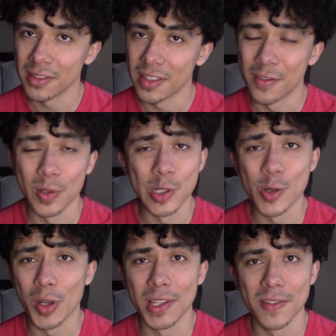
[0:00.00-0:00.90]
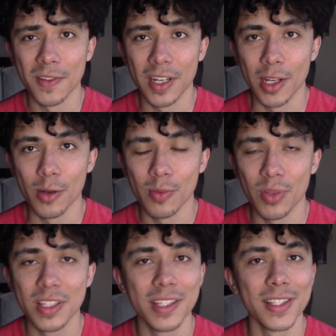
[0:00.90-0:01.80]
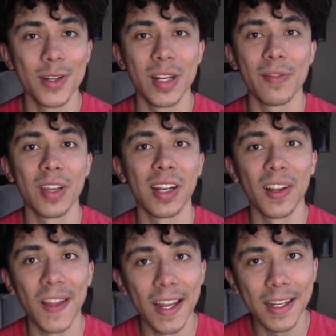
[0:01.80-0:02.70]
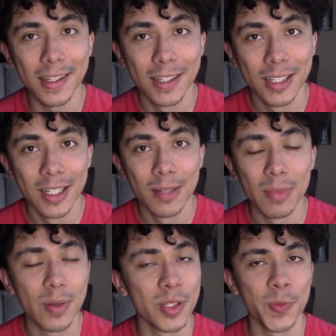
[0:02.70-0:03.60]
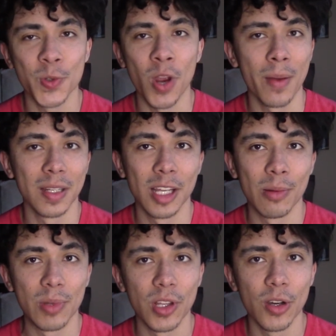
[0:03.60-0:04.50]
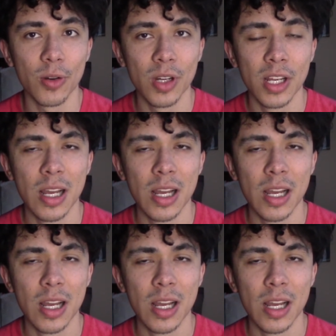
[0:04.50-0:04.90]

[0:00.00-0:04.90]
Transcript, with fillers: If you enjoyed this video, please consider giving it a like, maybe subscribing down below,